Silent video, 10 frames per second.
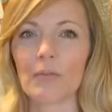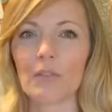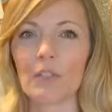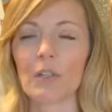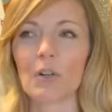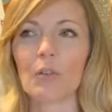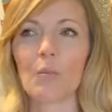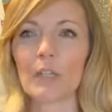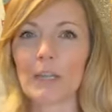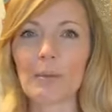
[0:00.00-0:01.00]
You know, you
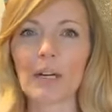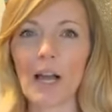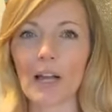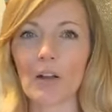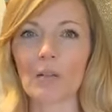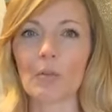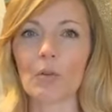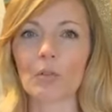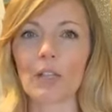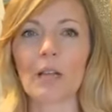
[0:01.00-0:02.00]
weren't keeping an eye on them the
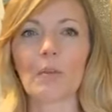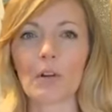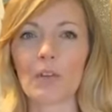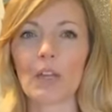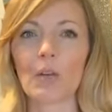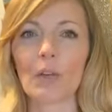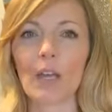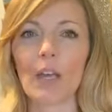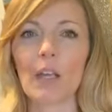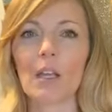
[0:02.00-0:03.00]
whole time, but are they
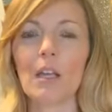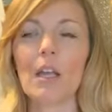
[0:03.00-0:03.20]
okay?